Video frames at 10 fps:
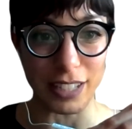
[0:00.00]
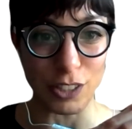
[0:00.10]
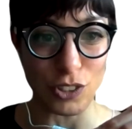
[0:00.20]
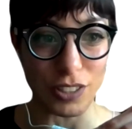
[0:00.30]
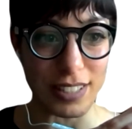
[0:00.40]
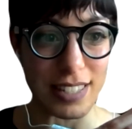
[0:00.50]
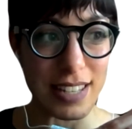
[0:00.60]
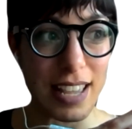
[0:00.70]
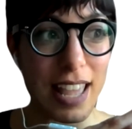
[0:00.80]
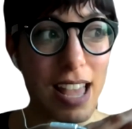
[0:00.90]
clinicians.
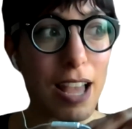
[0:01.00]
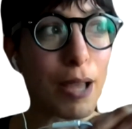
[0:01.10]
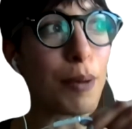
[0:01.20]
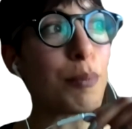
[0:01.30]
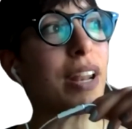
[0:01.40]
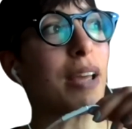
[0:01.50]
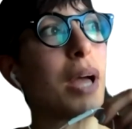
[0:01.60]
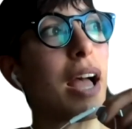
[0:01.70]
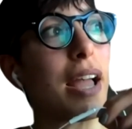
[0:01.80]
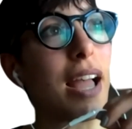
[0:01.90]
But
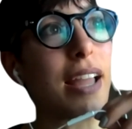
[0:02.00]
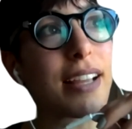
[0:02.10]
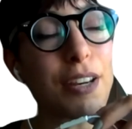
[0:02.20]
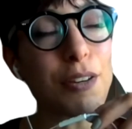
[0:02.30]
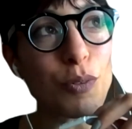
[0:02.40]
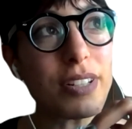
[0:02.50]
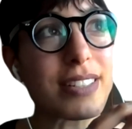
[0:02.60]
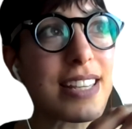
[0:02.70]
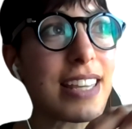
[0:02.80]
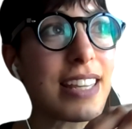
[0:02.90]
I kind of want
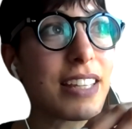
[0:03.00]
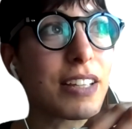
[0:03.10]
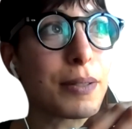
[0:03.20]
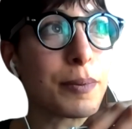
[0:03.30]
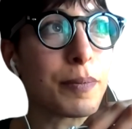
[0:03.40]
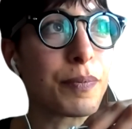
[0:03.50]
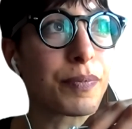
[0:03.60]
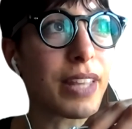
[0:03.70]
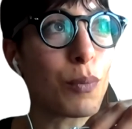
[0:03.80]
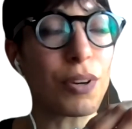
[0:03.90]
to take,
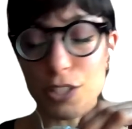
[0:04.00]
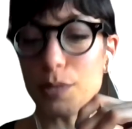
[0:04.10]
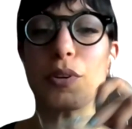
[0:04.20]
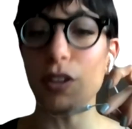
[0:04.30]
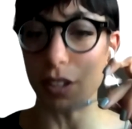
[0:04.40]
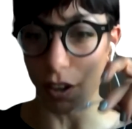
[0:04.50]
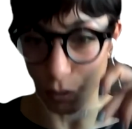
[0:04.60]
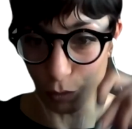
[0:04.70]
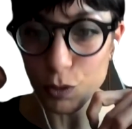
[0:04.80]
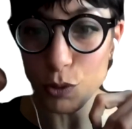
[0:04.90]
I want us to put
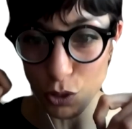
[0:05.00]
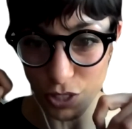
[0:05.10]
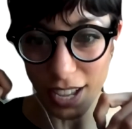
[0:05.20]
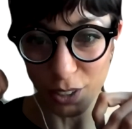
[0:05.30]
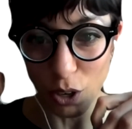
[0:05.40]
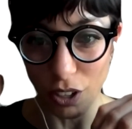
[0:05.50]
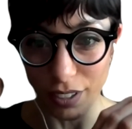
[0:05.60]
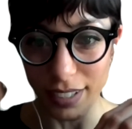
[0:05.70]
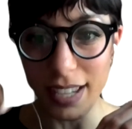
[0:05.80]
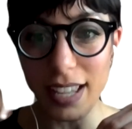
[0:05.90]
our futures hat
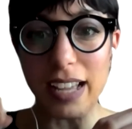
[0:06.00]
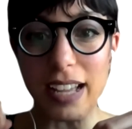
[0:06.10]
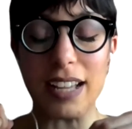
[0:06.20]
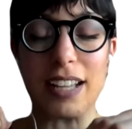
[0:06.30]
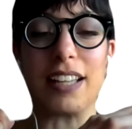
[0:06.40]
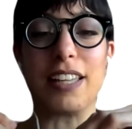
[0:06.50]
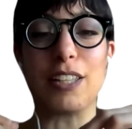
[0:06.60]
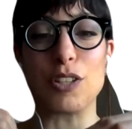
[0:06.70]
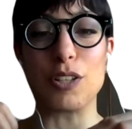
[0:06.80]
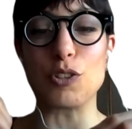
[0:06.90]
on
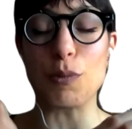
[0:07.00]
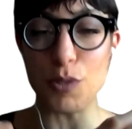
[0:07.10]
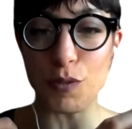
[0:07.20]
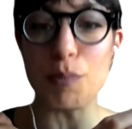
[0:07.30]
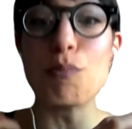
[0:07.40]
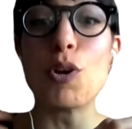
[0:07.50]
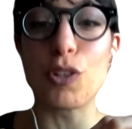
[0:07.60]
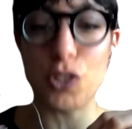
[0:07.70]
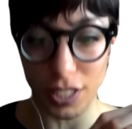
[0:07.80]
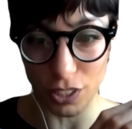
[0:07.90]
in terms of
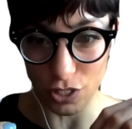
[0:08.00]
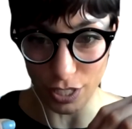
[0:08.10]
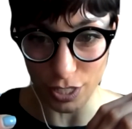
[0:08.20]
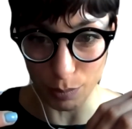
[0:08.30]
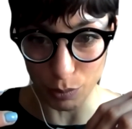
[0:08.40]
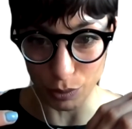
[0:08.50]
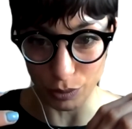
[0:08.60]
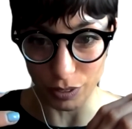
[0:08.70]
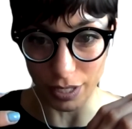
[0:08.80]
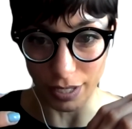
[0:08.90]
emerging
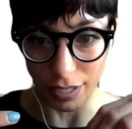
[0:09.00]
ingestible